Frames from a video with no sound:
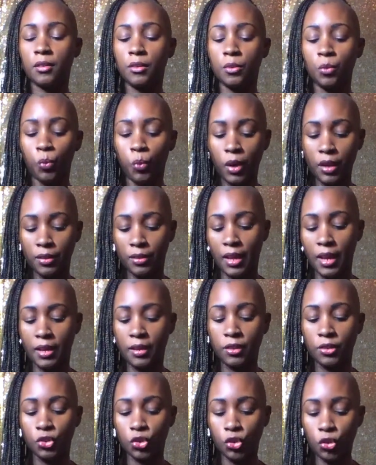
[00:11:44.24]
what they
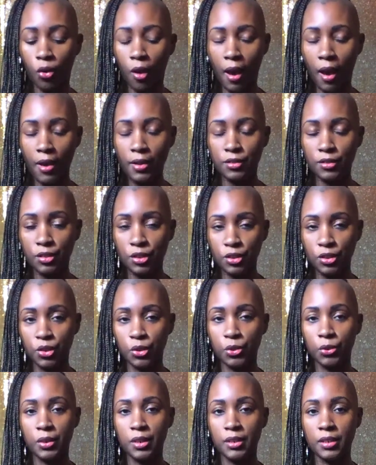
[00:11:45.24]
could try to
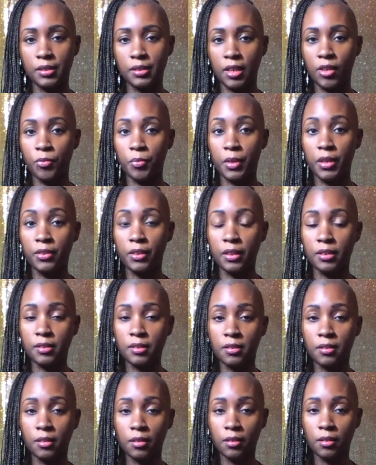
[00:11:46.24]
do is give me
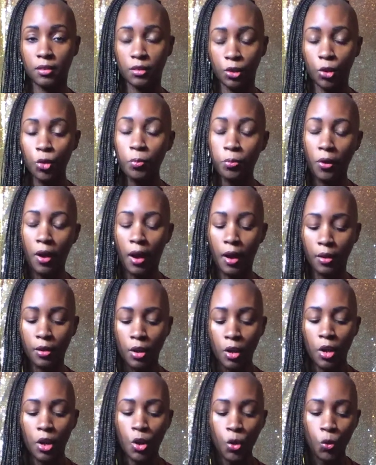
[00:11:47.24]
this Lupron,
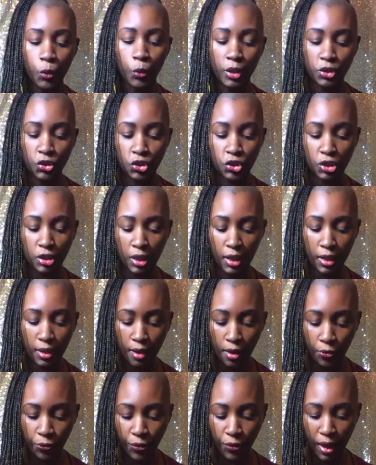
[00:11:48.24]
which in
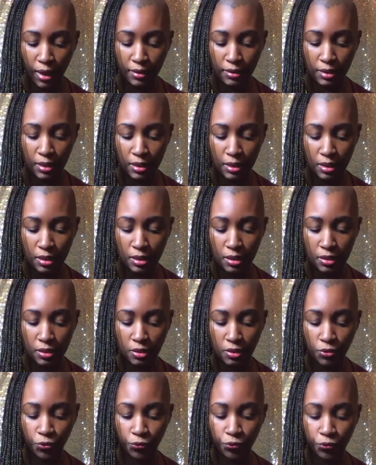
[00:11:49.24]
effect
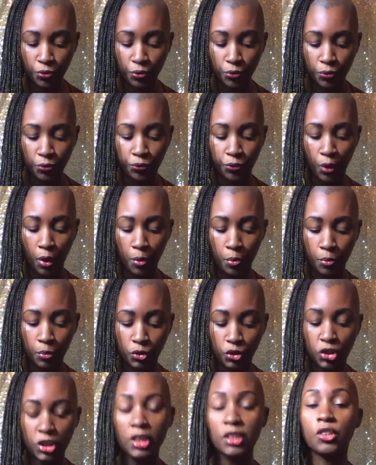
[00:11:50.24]
is
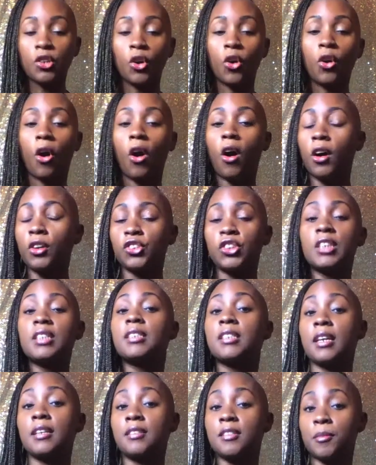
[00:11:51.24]
all she
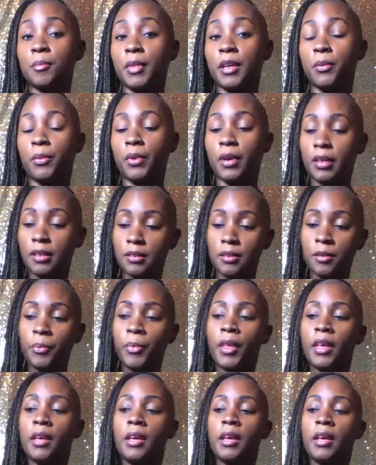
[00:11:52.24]
said to me was,
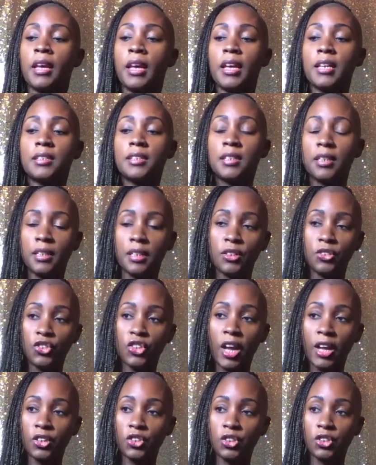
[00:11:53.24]
it's an
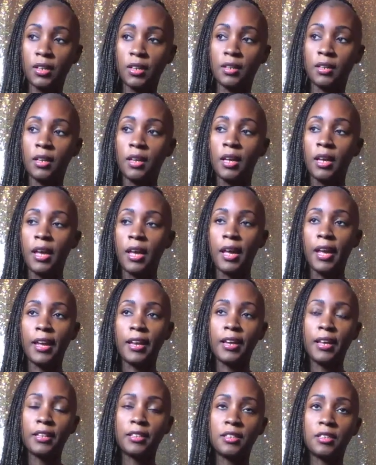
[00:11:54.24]
injection and
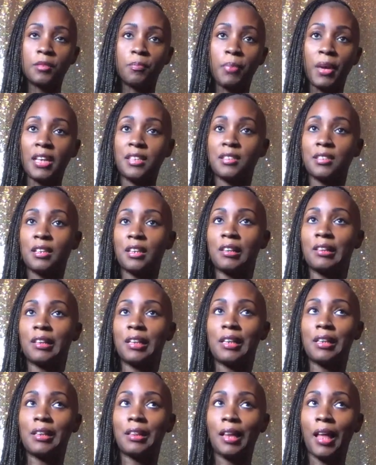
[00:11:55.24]
it's
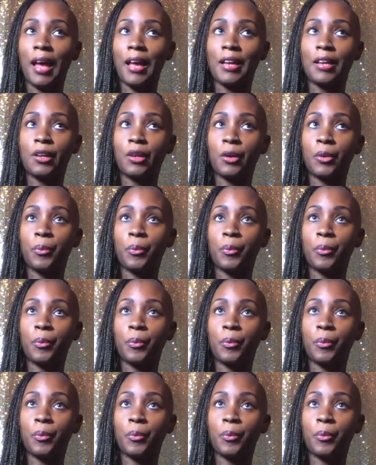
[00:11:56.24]
basically like